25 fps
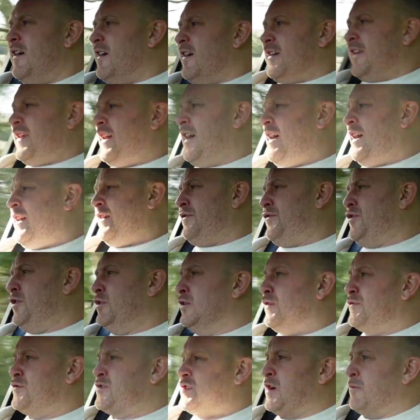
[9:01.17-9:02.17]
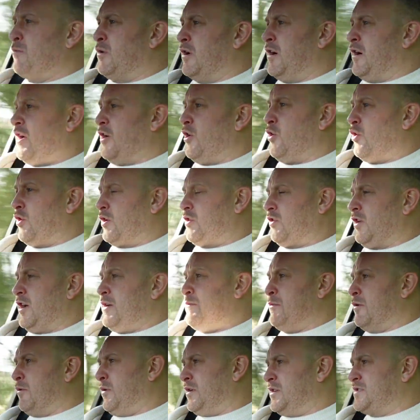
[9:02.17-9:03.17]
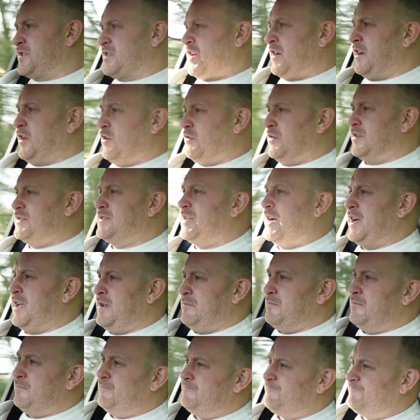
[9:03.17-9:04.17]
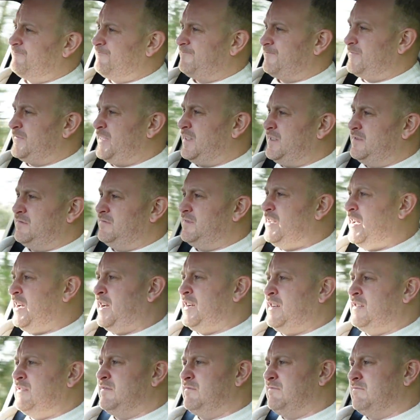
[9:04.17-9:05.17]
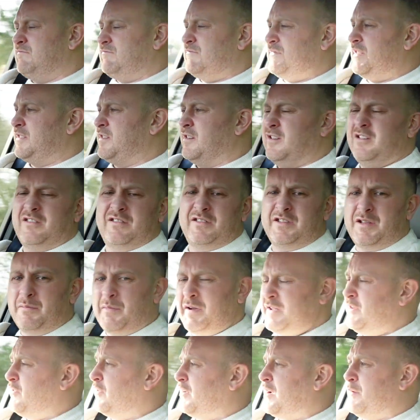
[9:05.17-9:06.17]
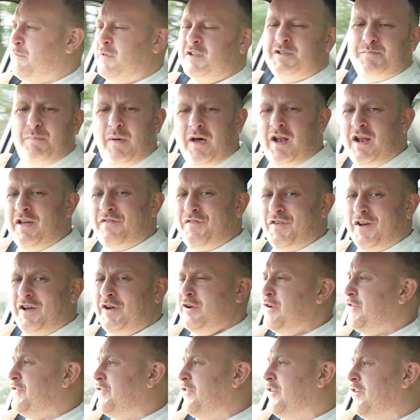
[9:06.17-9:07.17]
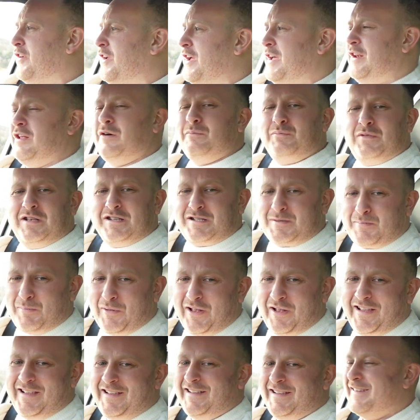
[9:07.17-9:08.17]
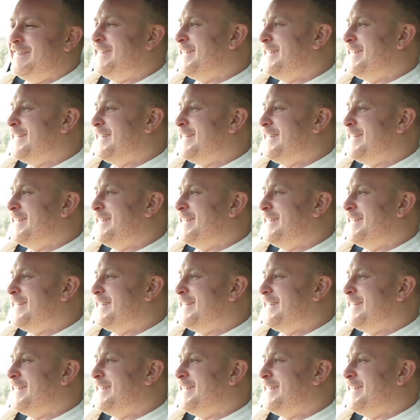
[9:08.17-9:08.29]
yeah, if you live somewhere in a hot climate where it's sunny all the time, yeah, I don't know, you might not get much benefit out of your head-up display.